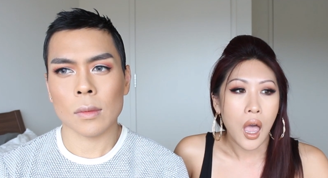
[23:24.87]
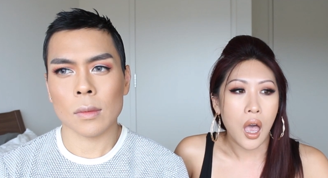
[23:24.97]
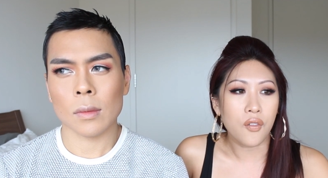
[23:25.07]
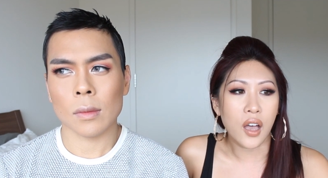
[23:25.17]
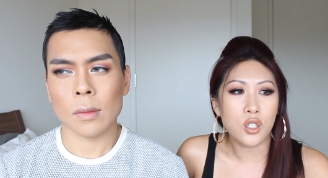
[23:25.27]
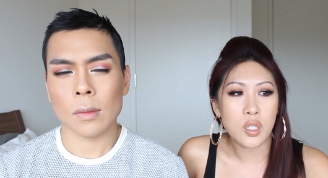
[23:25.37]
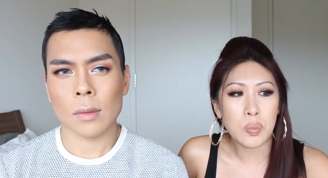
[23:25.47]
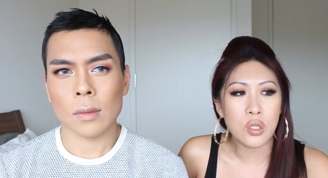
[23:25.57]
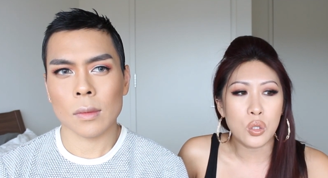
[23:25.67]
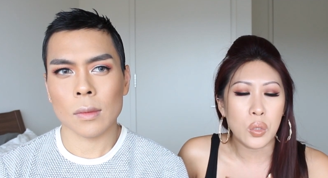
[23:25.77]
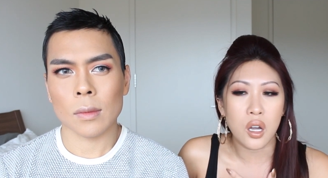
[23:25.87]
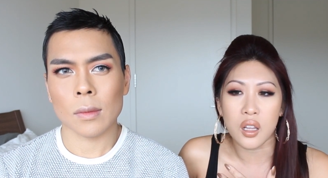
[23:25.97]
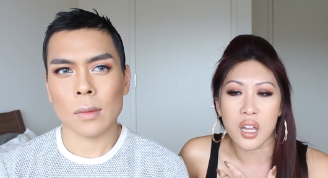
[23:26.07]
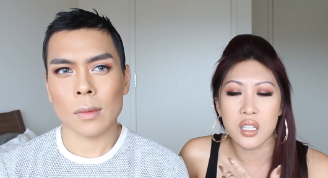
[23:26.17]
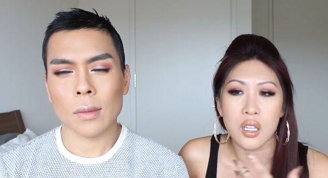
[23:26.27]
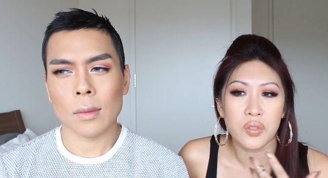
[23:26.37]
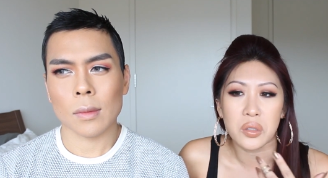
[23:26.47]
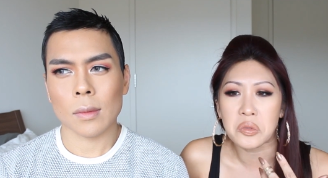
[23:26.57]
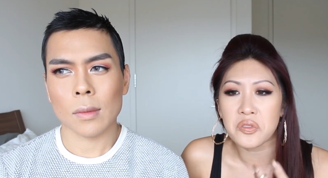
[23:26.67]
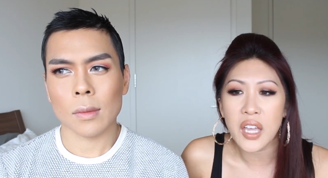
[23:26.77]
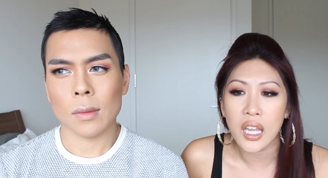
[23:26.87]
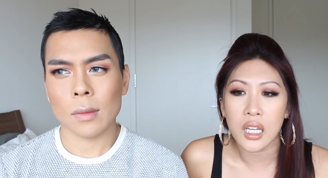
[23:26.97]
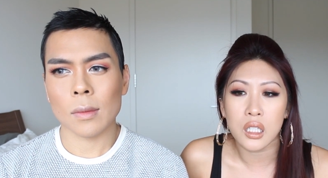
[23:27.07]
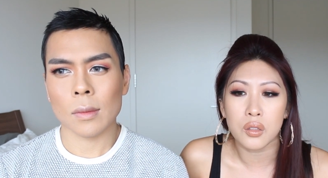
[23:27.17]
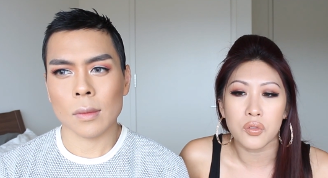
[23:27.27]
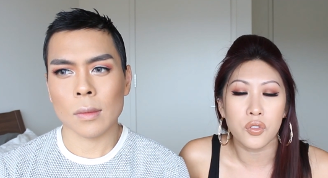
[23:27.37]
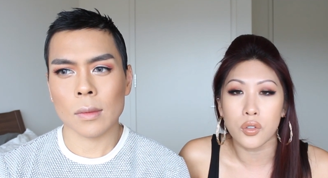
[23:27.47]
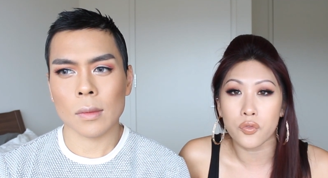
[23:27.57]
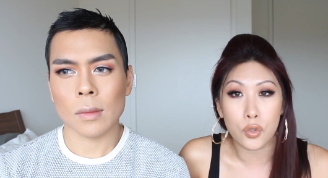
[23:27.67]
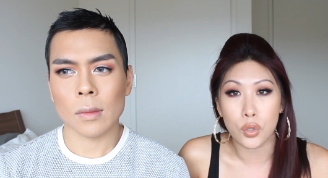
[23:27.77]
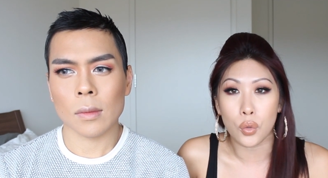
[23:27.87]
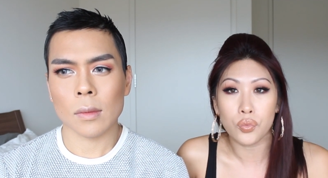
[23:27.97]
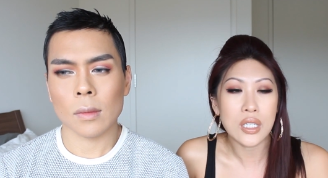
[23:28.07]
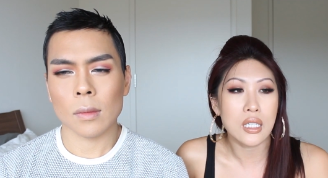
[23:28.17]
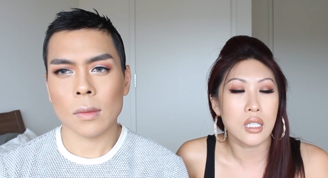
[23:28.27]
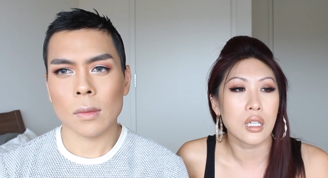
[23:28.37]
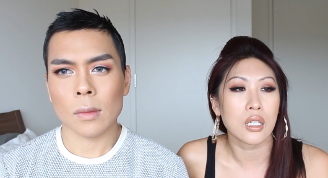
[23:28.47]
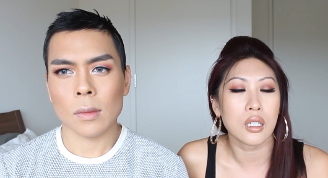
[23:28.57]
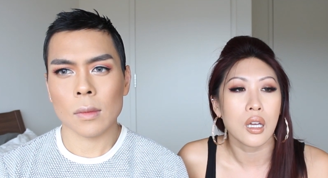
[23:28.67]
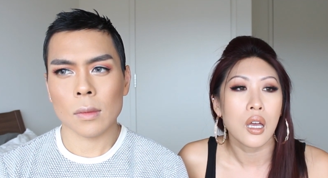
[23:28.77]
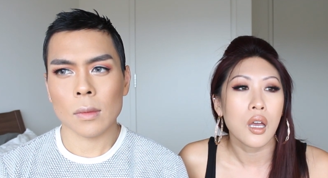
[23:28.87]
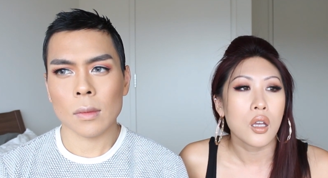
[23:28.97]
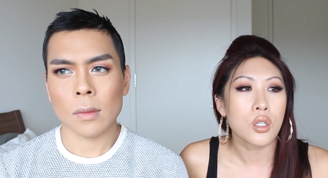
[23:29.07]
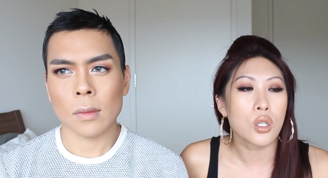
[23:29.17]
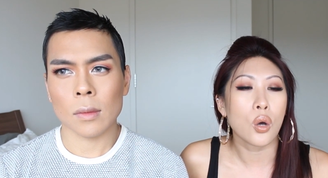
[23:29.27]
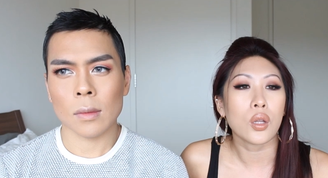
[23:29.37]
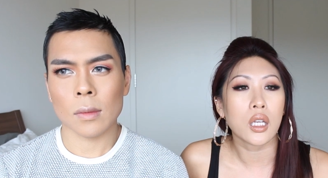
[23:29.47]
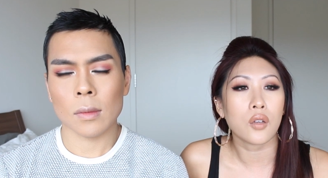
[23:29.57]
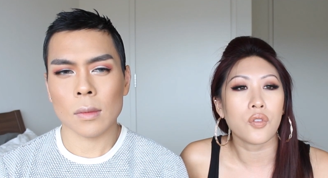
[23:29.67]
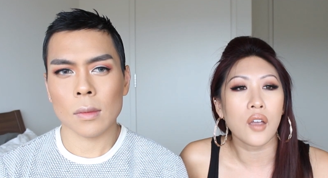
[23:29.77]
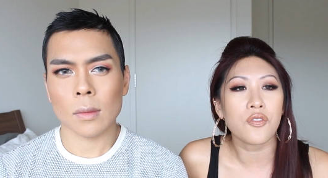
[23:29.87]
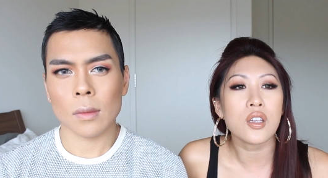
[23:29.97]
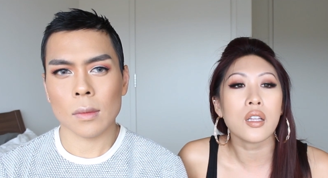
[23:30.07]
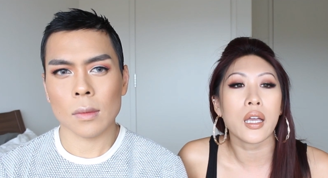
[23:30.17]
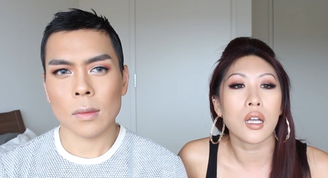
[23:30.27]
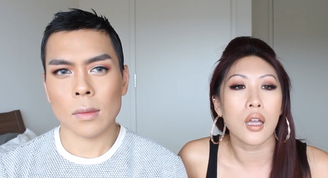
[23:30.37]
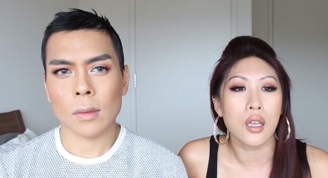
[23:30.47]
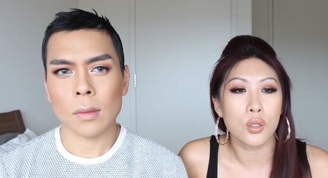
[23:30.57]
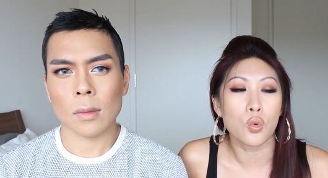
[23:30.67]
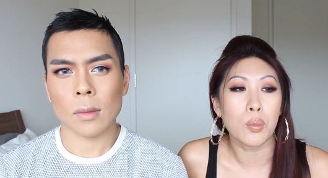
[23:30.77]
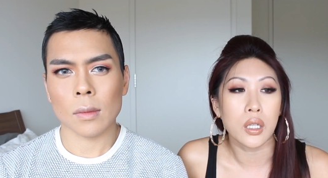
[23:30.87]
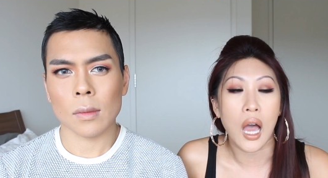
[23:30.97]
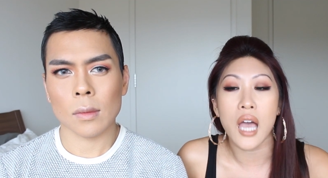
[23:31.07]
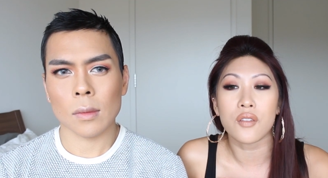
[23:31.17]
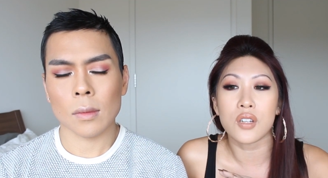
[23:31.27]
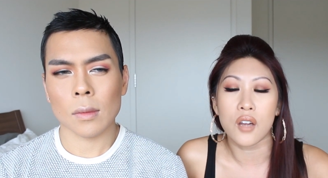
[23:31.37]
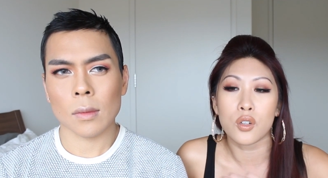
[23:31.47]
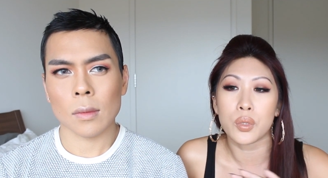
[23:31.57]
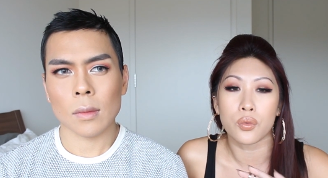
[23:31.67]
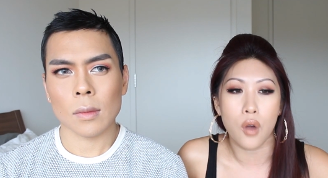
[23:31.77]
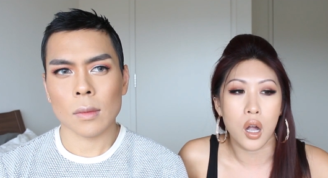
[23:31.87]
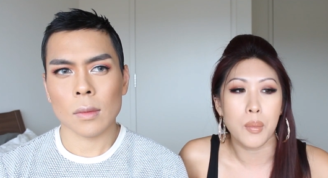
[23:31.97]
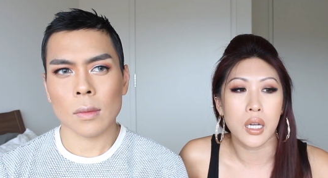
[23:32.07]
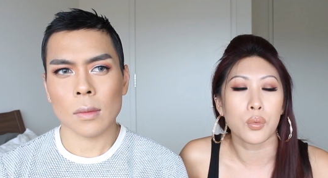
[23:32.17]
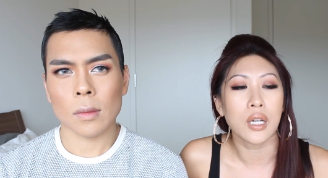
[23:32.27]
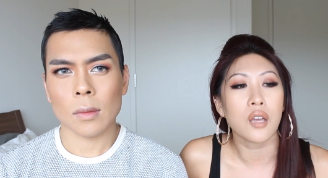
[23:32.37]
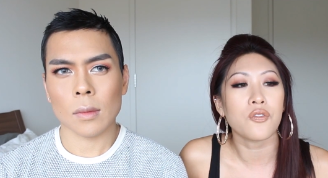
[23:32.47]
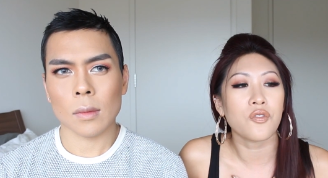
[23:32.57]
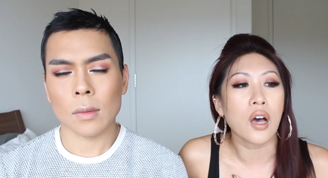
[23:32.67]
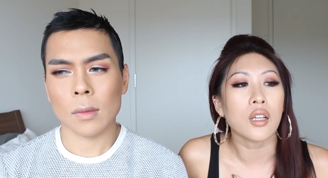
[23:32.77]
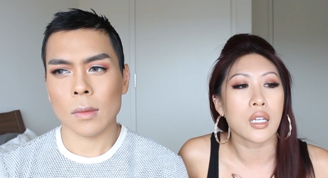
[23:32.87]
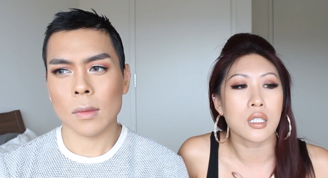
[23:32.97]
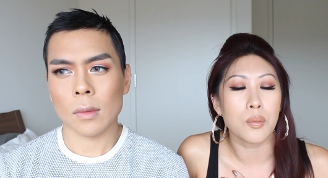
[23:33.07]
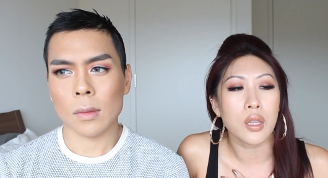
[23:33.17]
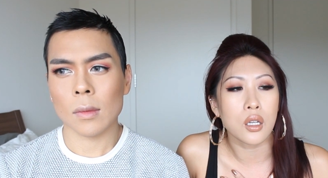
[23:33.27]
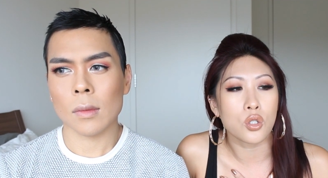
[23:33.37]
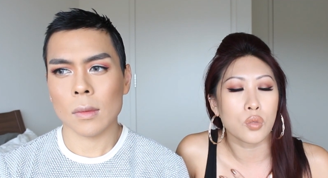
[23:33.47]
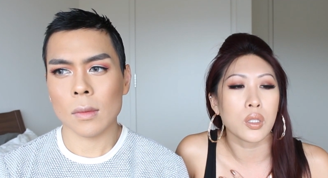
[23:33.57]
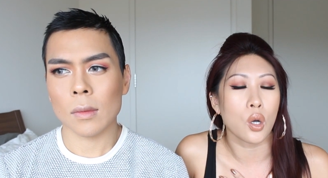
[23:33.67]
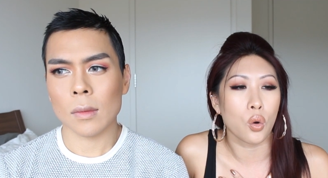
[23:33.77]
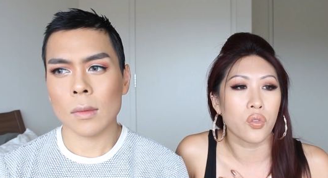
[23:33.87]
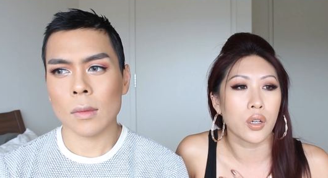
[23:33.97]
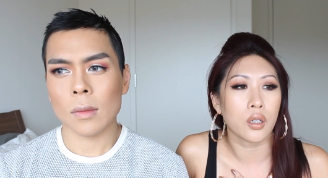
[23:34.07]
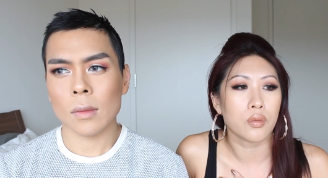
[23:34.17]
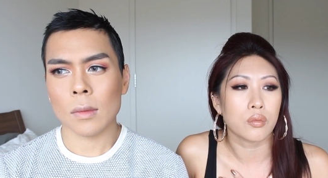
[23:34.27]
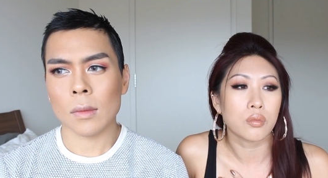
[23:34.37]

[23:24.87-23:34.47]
Speaker 1: Have I just been doing a lot of stuff in vain and for for no reason? So like if I feel like as a woman, I have never been wrong about it. When I felt like something should be over,